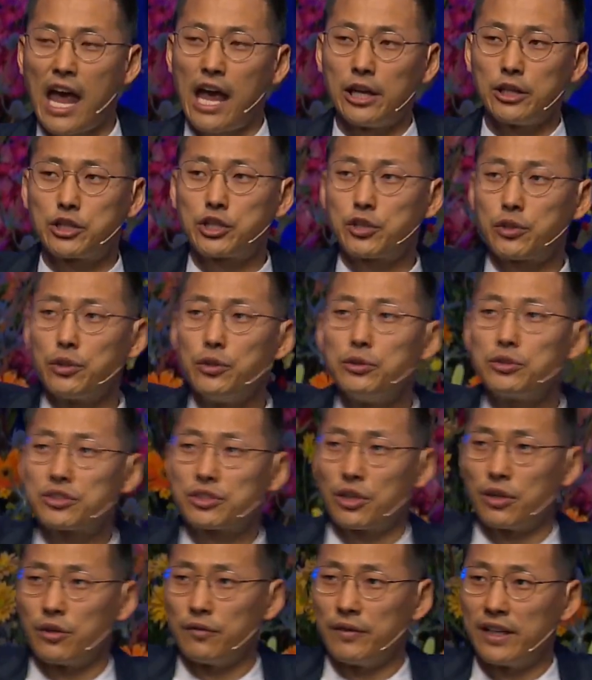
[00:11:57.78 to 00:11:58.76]
and true
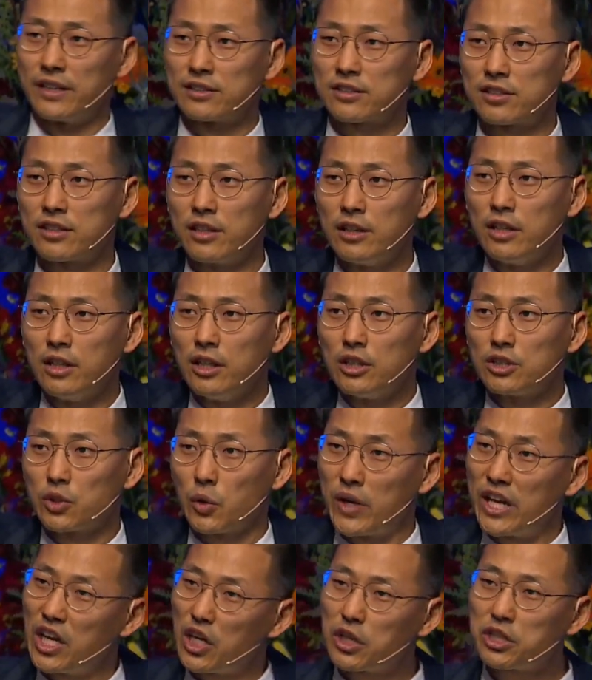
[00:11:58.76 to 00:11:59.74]
service. So
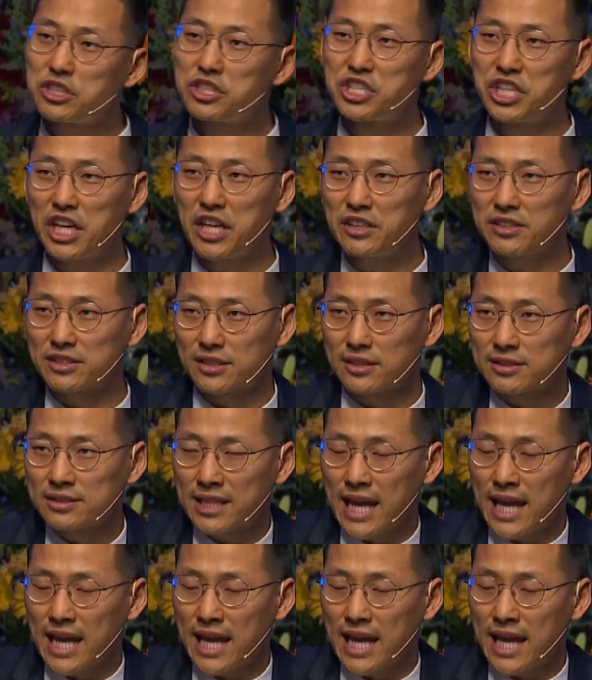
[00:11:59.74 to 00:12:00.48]
here's Jesus